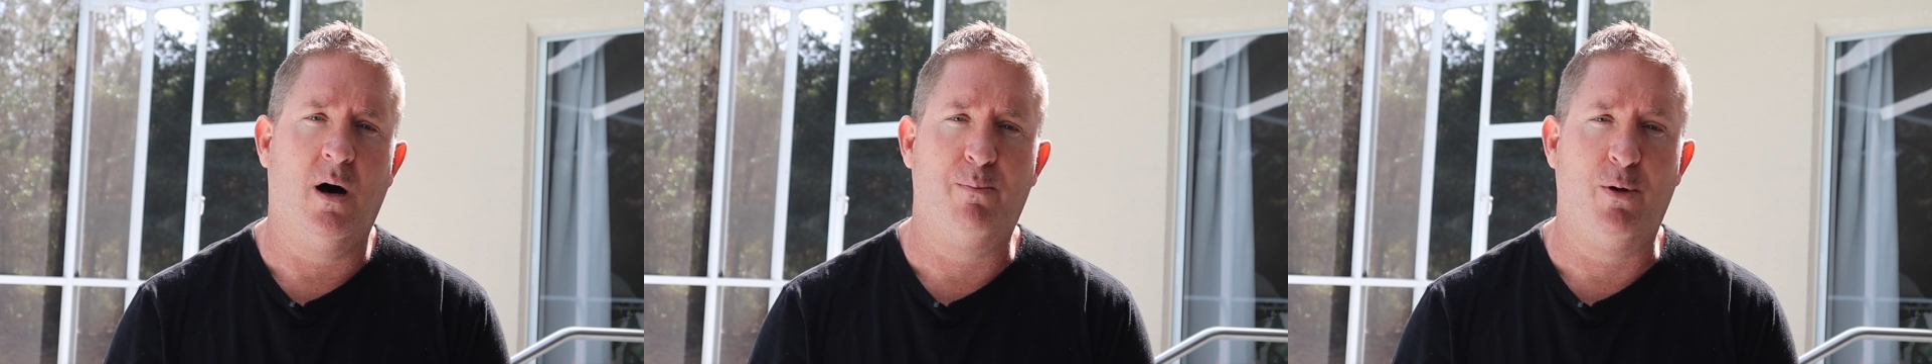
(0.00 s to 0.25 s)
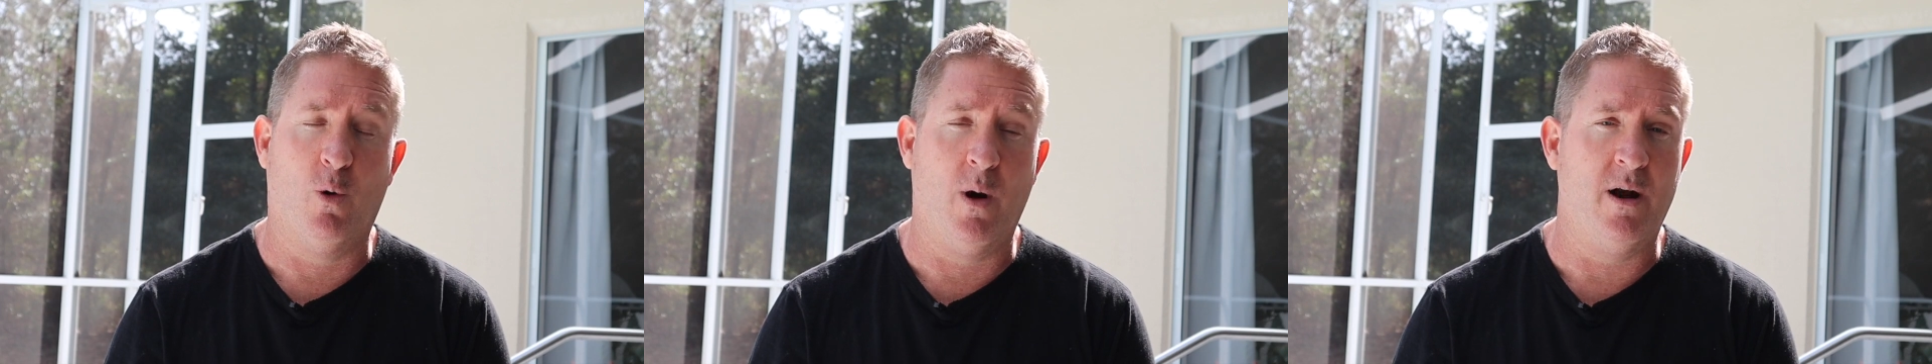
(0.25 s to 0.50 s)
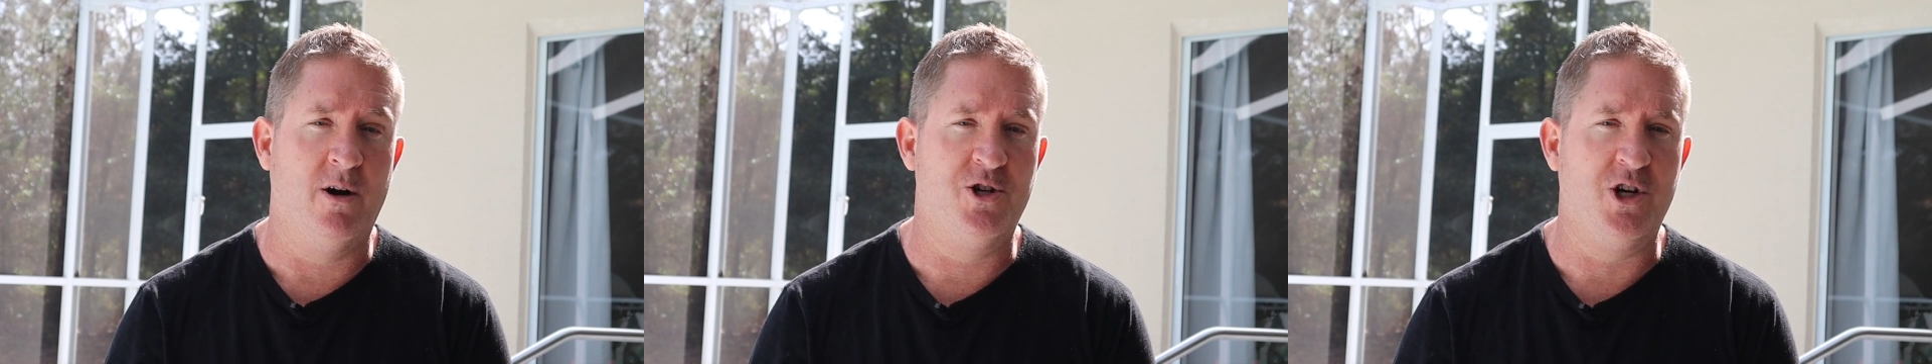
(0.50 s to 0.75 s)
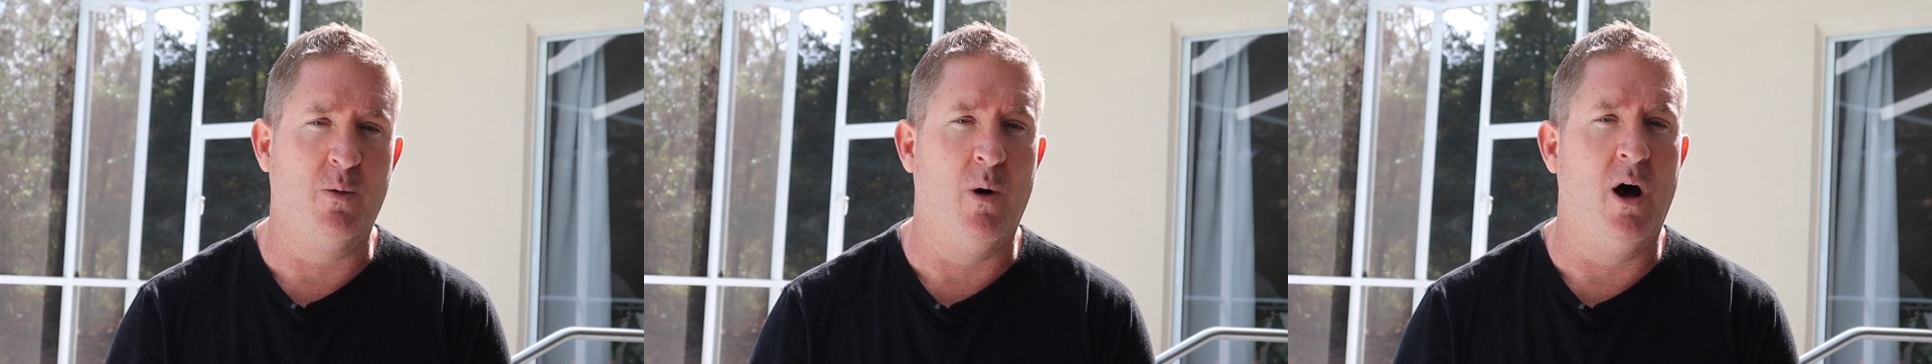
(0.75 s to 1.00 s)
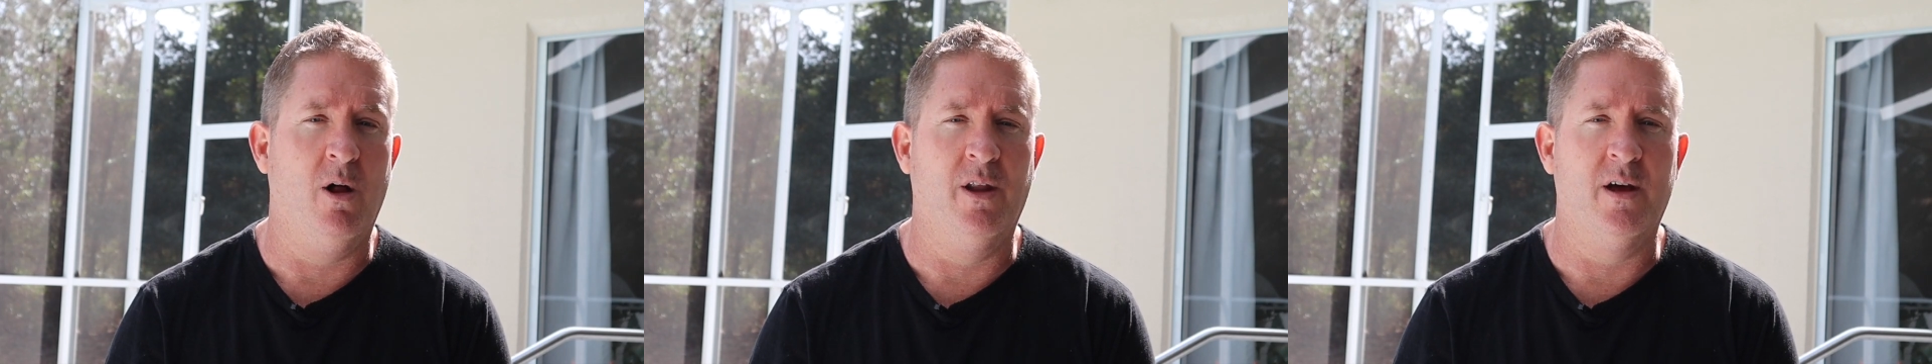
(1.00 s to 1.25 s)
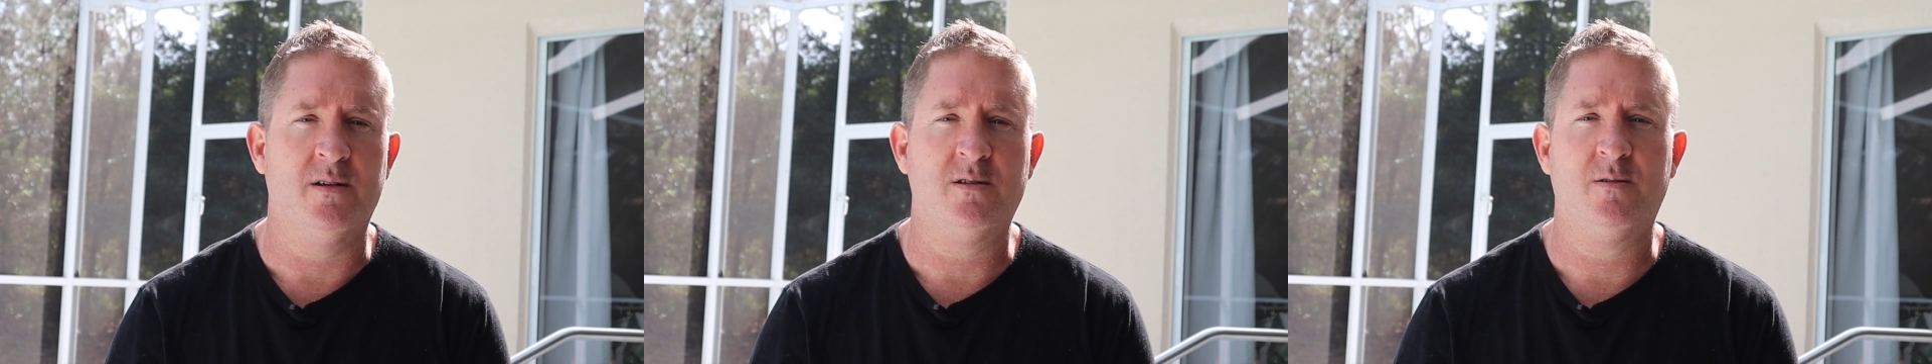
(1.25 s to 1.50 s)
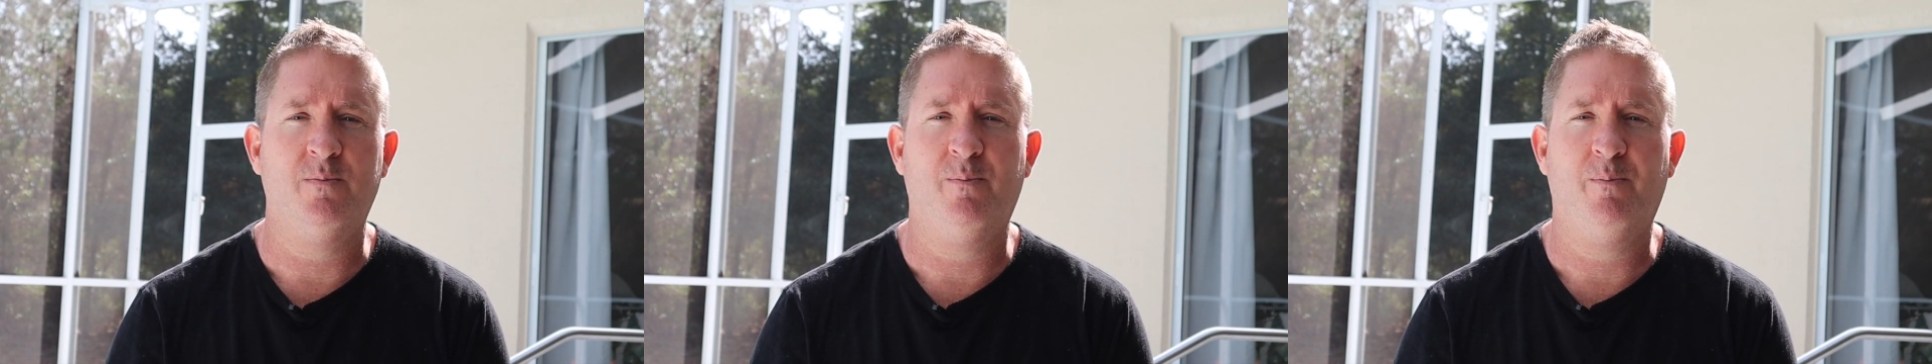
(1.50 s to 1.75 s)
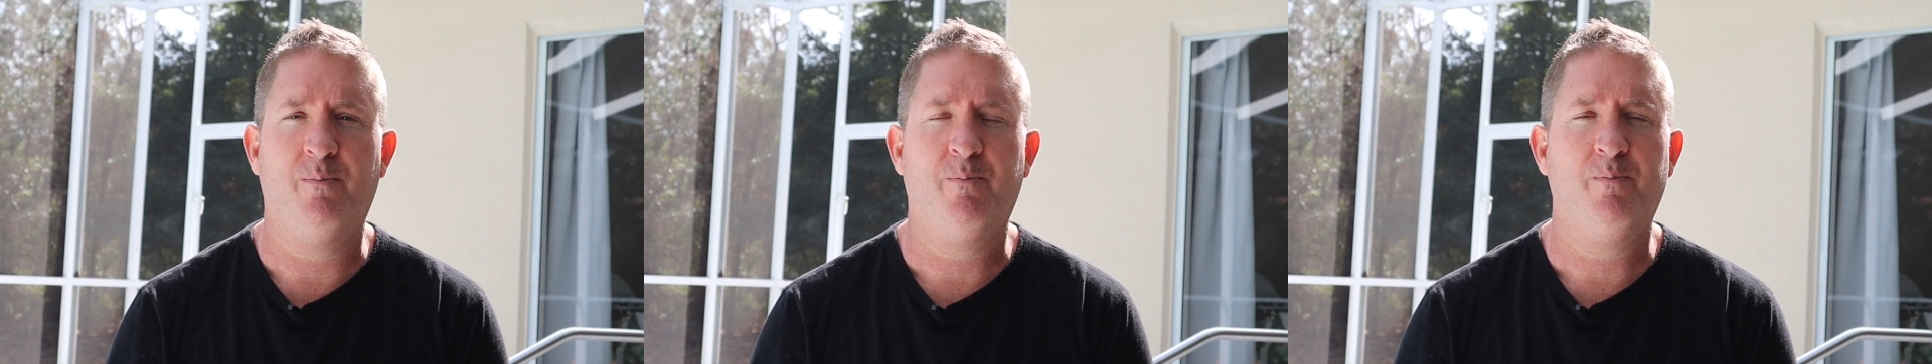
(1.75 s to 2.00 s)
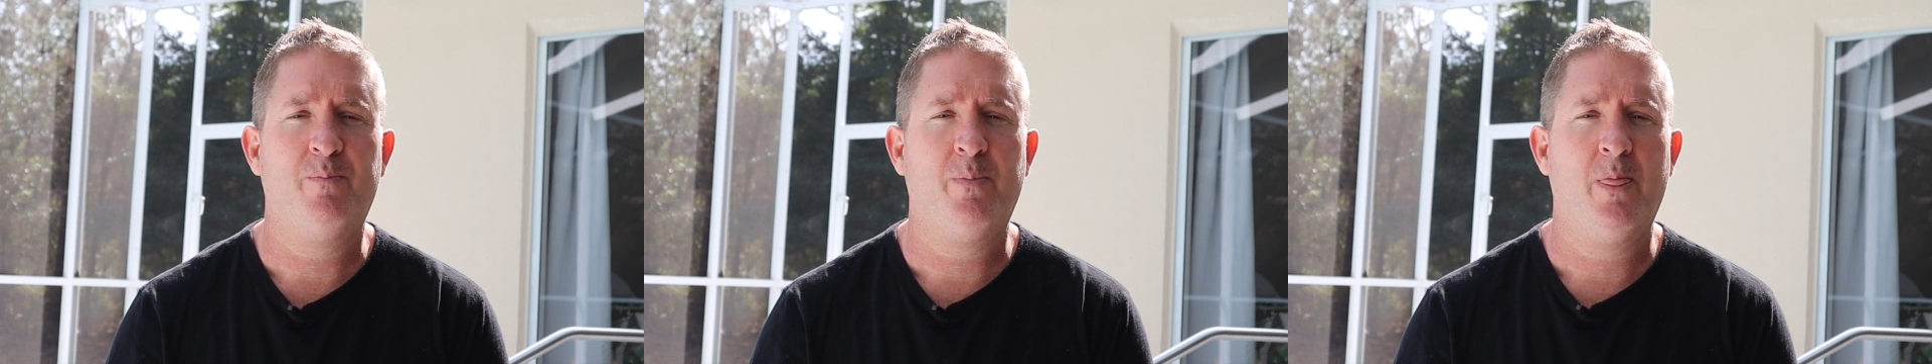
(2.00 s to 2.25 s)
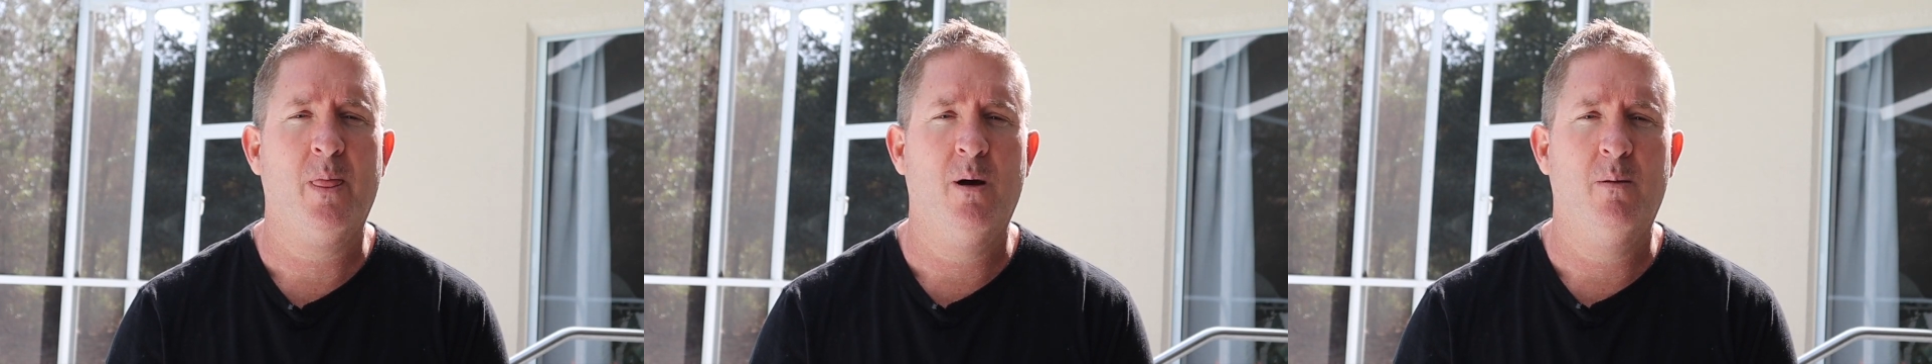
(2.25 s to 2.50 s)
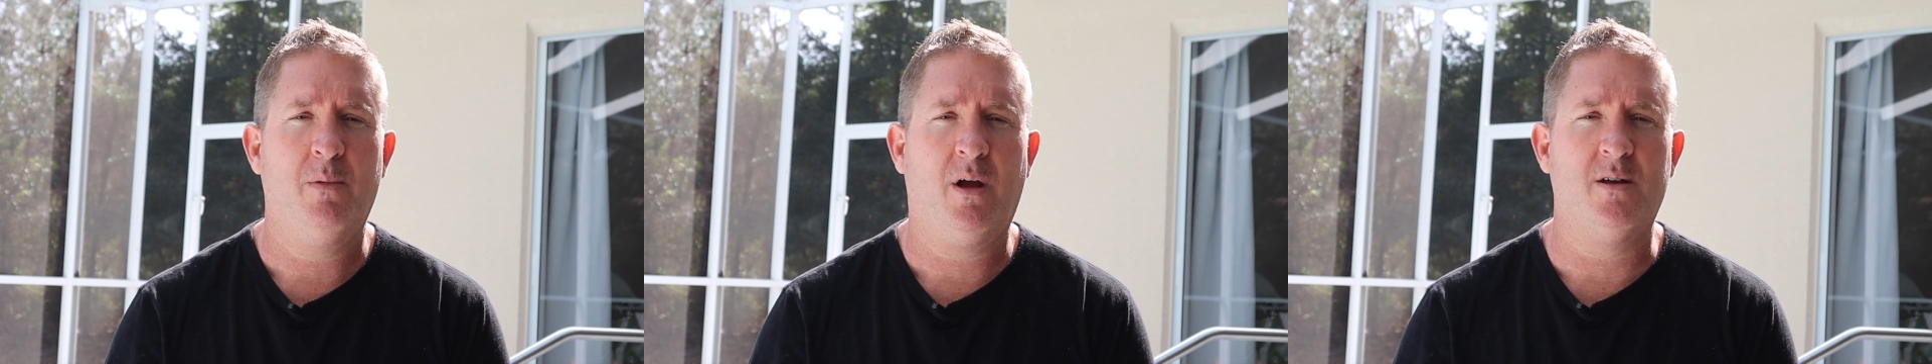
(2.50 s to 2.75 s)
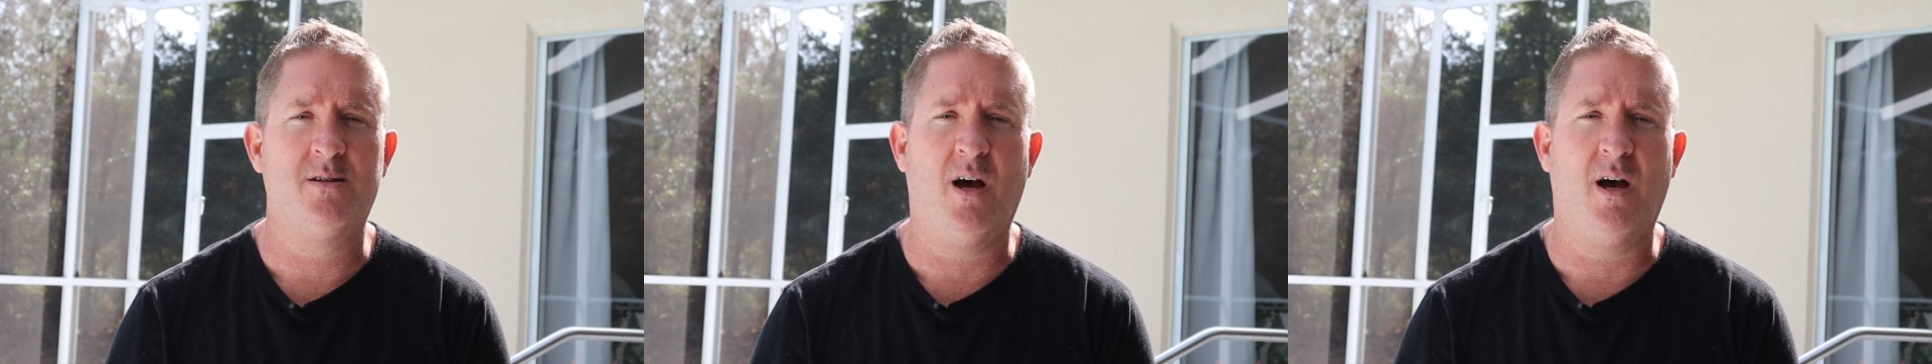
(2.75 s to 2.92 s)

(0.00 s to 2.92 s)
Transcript: Pure Energy Wellness, because